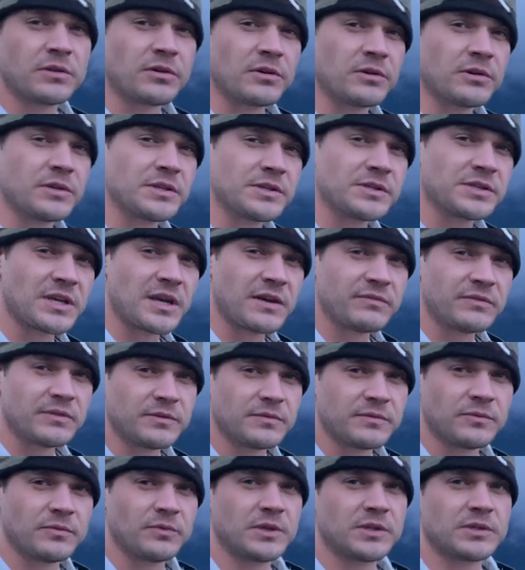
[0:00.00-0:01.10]
37,
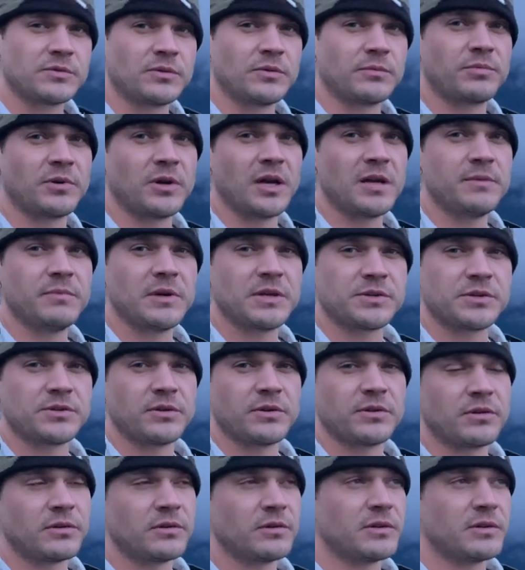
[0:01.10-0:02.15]
which will probably measure at